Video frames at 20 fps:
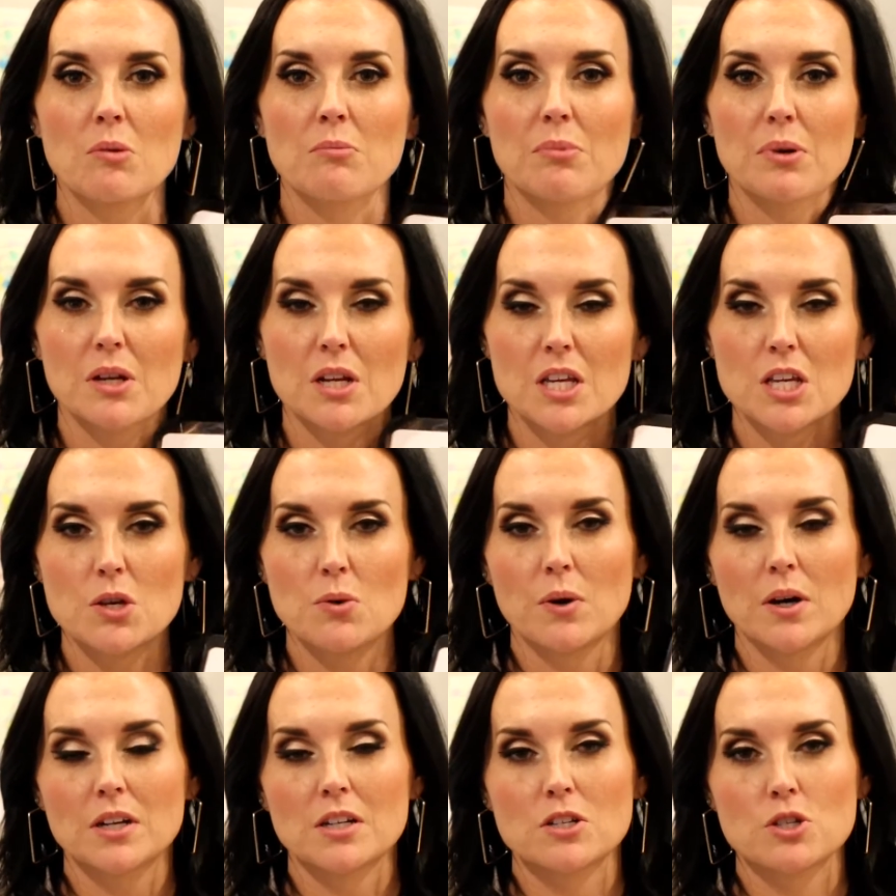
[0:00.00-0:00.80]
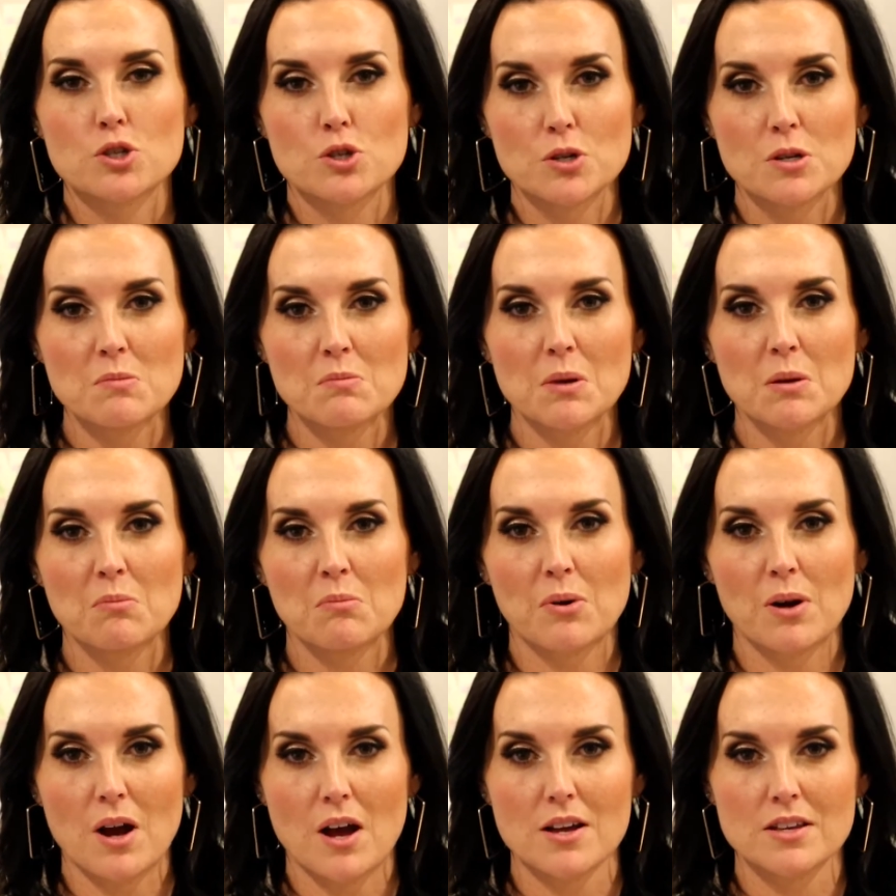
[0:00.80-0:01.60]
putting you on a
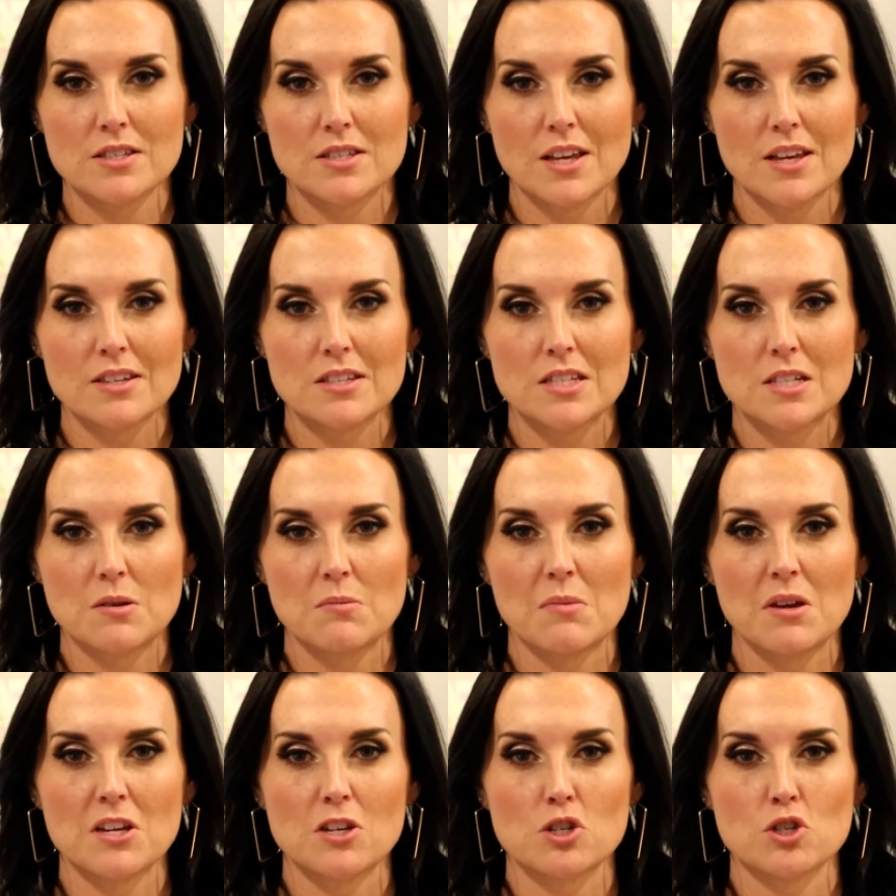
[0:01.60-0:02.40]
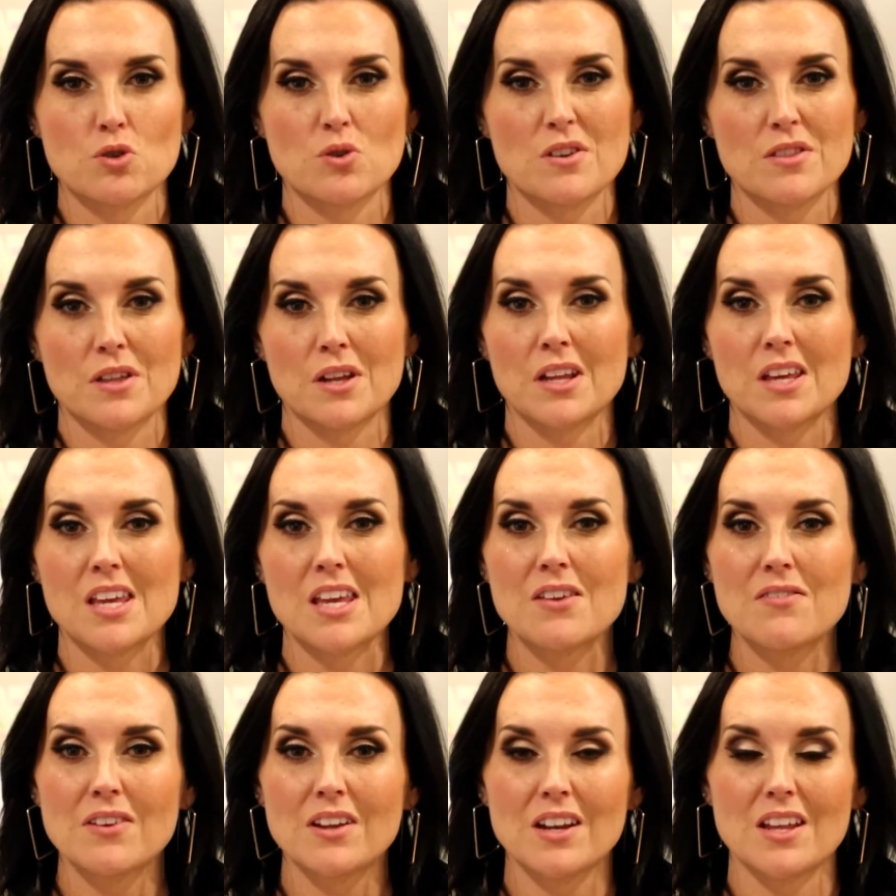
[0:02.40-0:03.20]
treatment process to make sure that
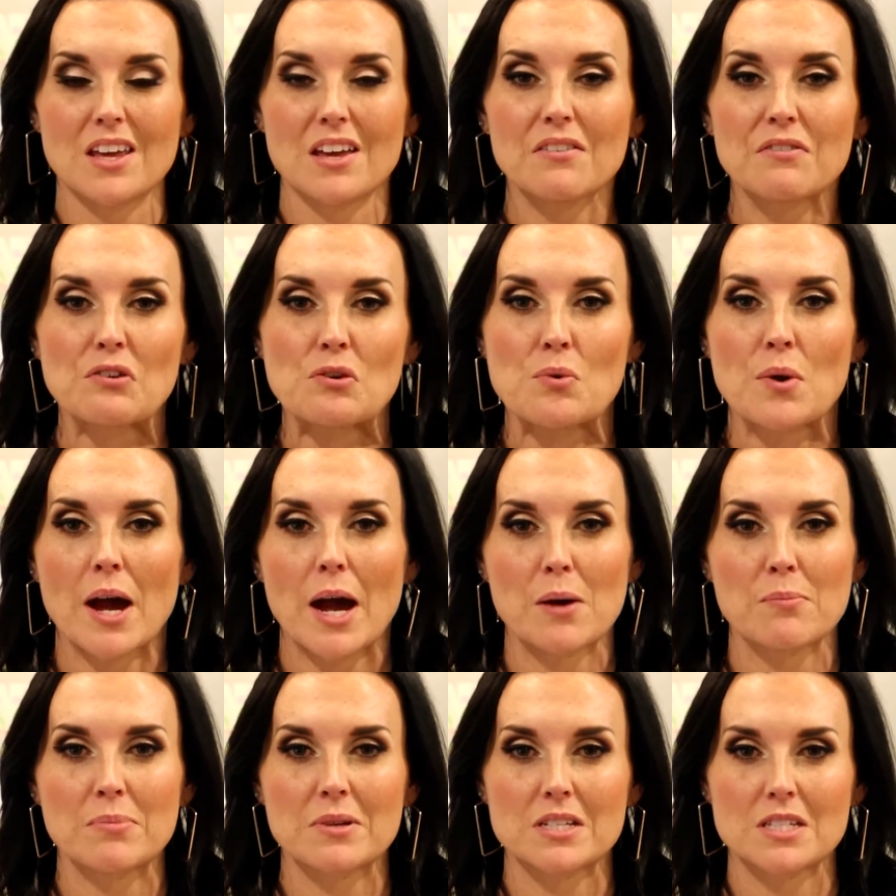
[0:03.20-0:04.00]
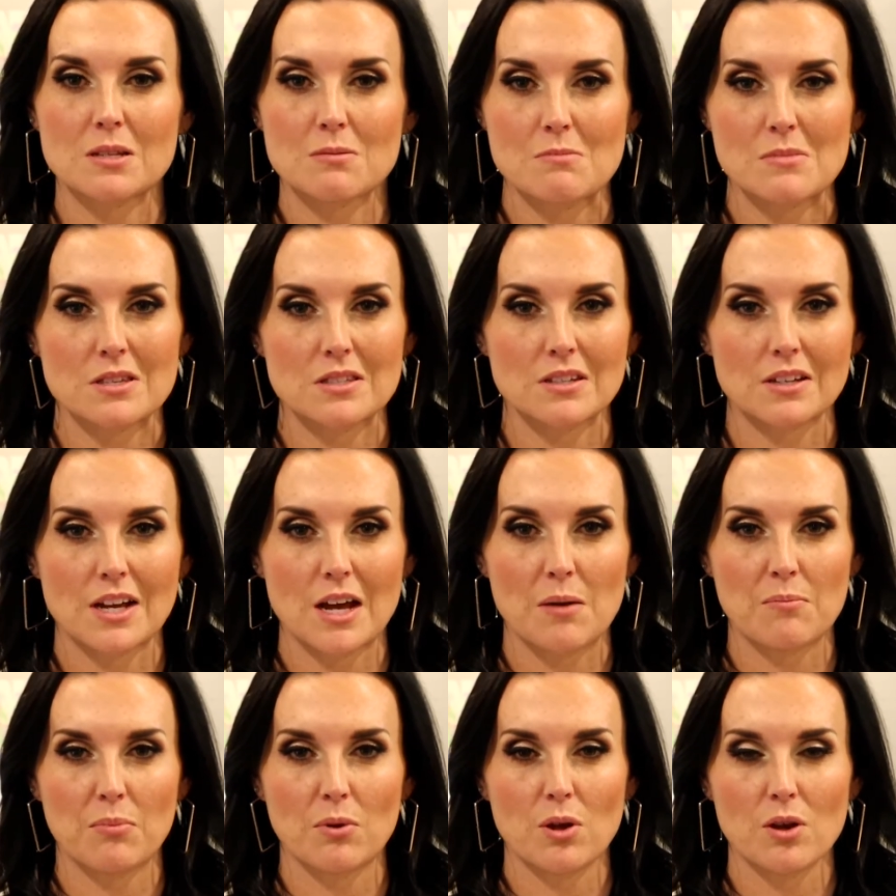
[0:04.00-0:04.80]
even if you happen to miss a
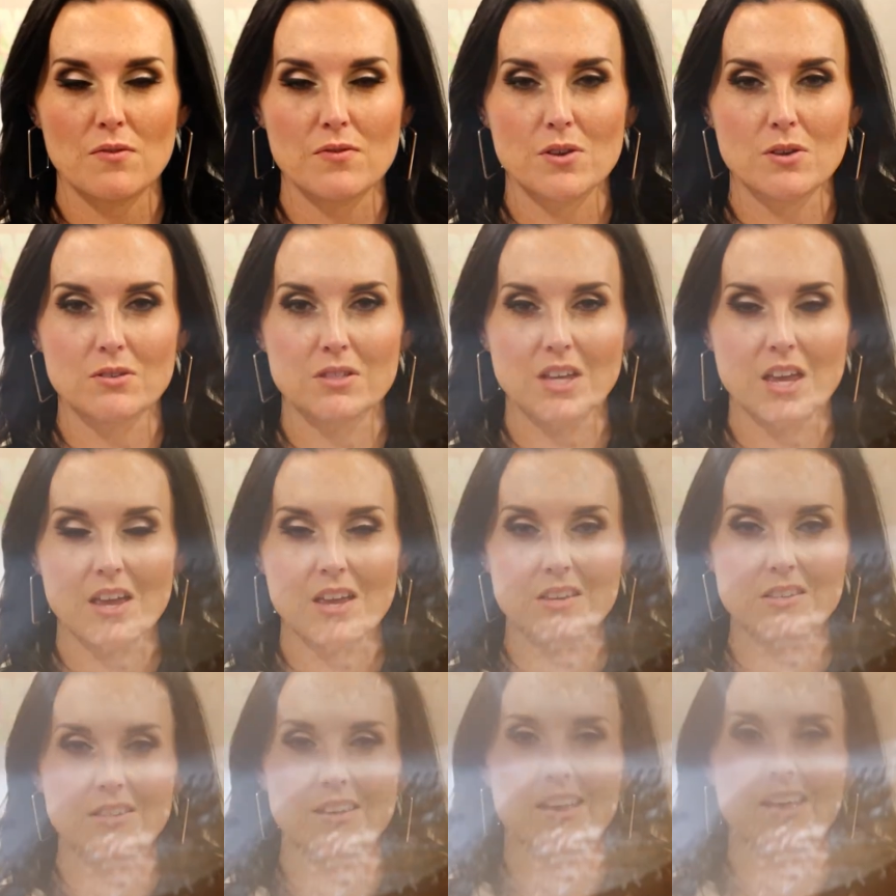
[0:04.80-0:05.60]
couple of those eggs,